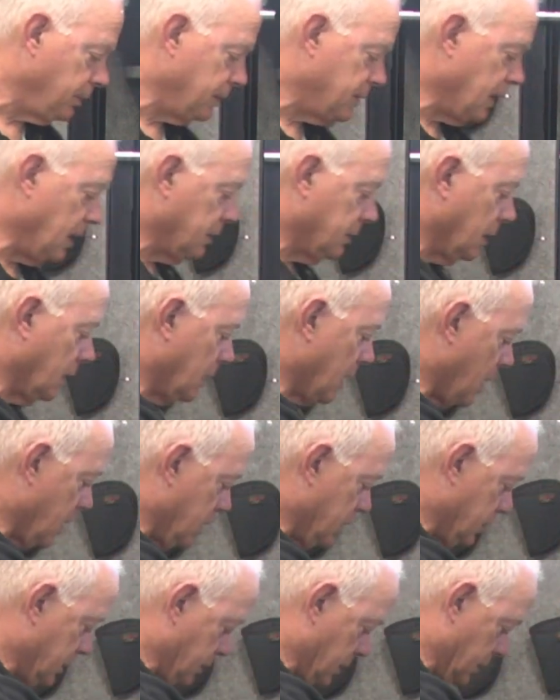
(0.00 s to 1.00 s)
take the
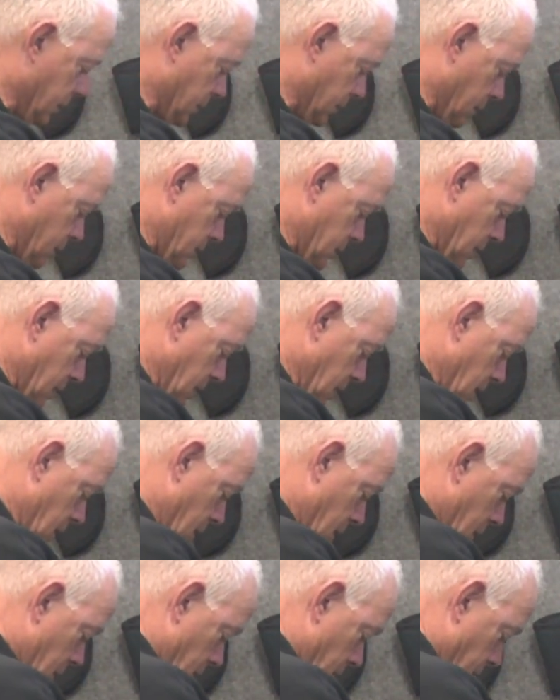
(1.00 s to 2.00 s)
guns, insert the
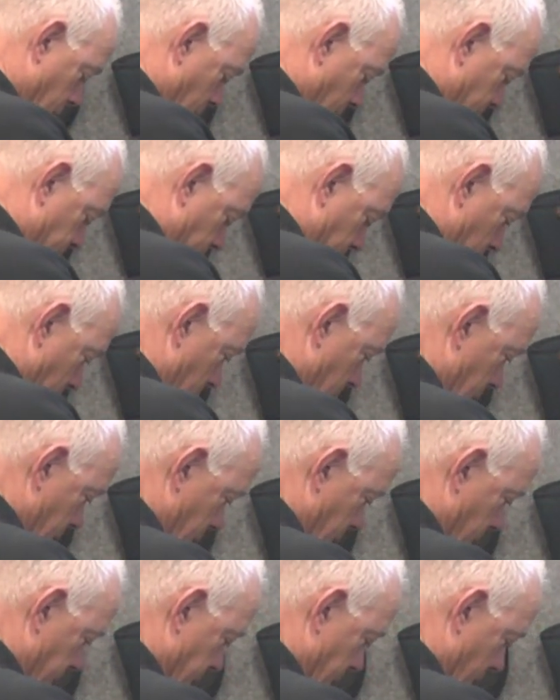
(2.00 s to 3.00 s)
rifle rod
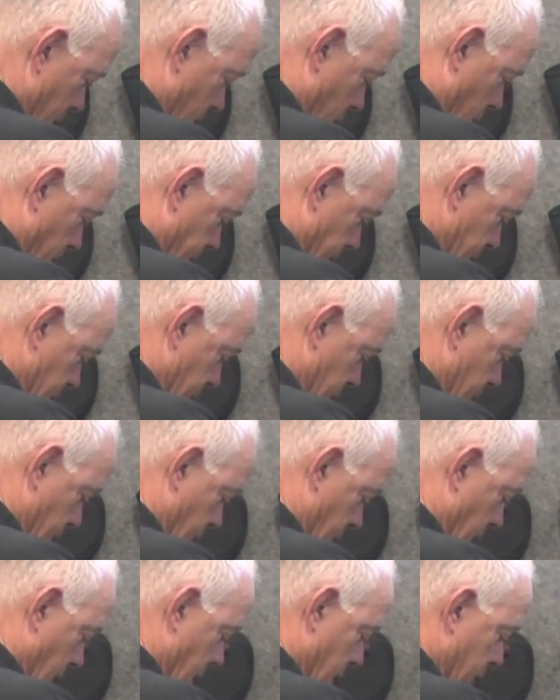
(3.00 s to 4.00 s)
into the barrel,
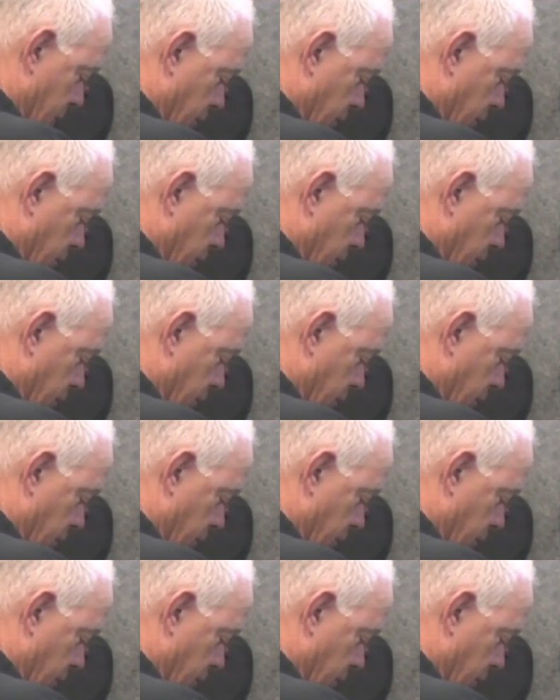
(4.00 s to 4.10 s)
position the guns